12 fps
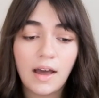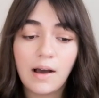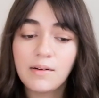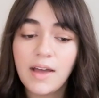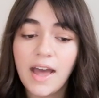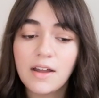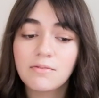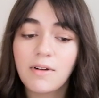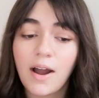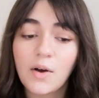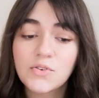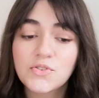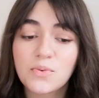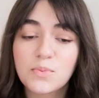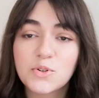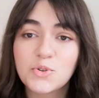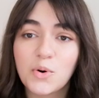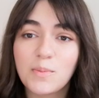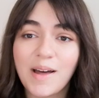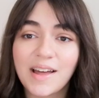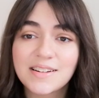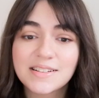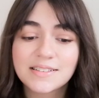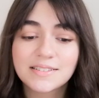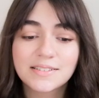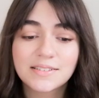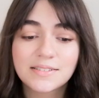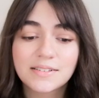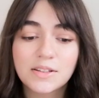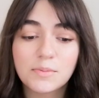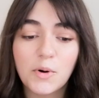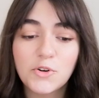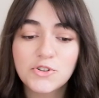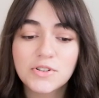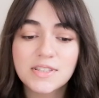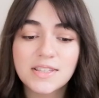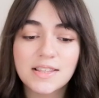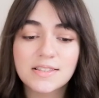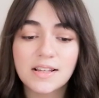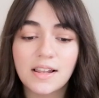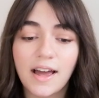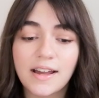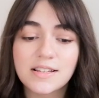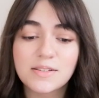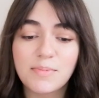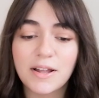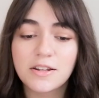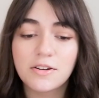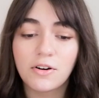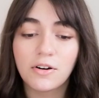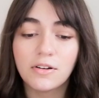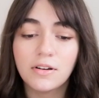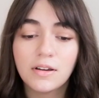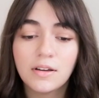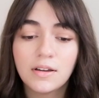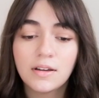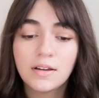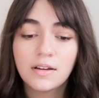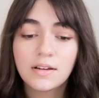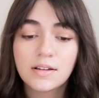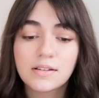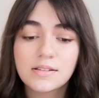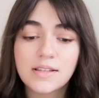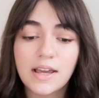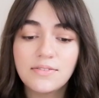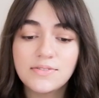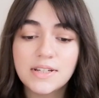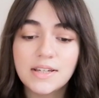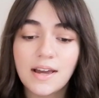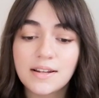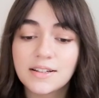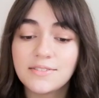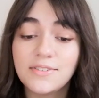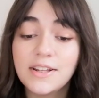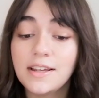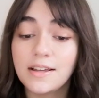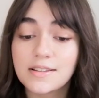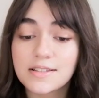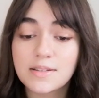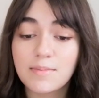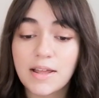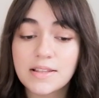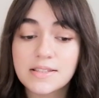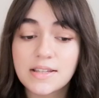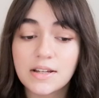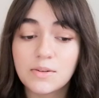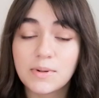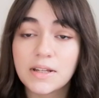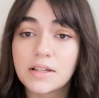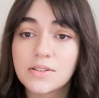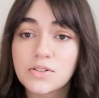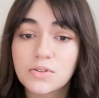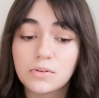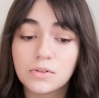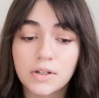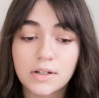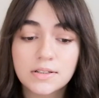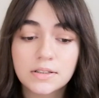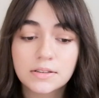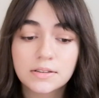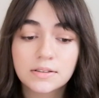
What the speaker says: Our cat roused from the doormat. The motion sensor light spluttered on. Safety and convenience, the man said when he installed it.